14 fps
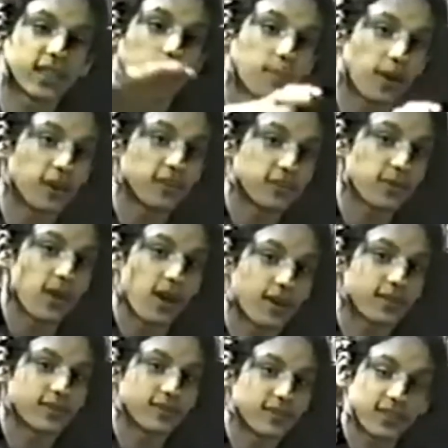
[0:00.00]
that bugs you
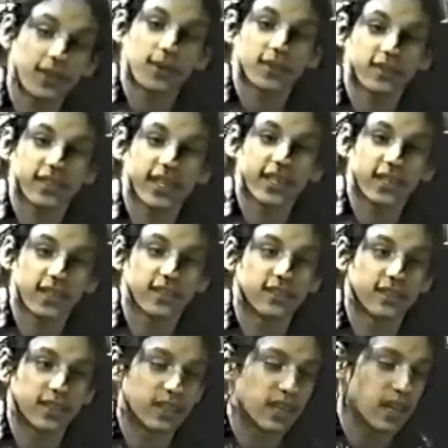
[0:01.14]
out, seriously,
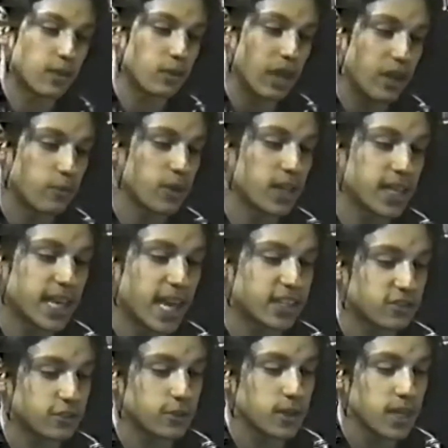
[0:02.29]
because it really
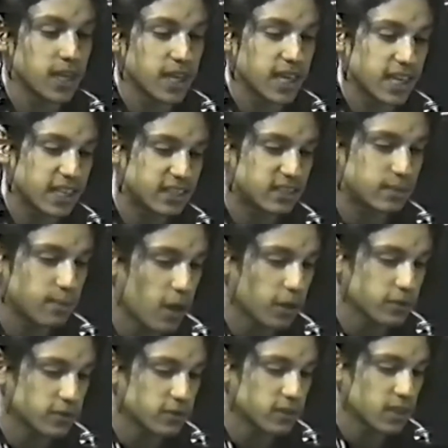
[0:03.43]
catches you. It
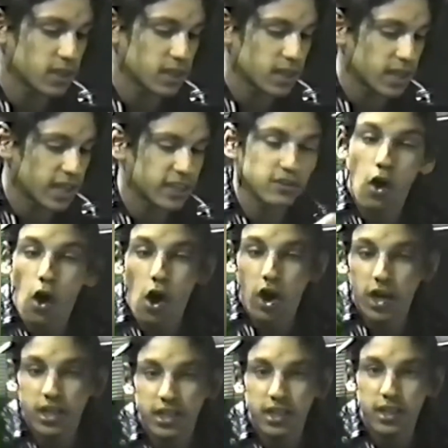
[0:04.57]
smells, it's
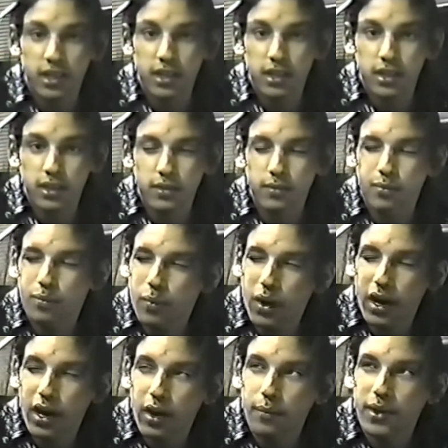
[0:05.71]
hard,
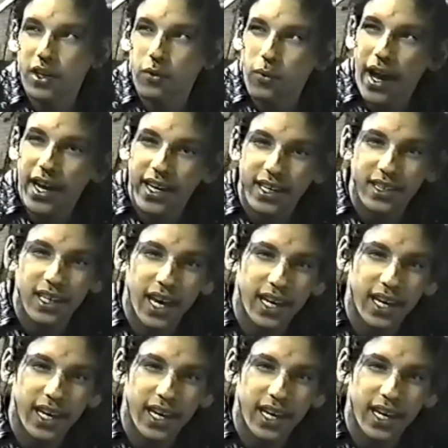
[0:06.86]
but in a way,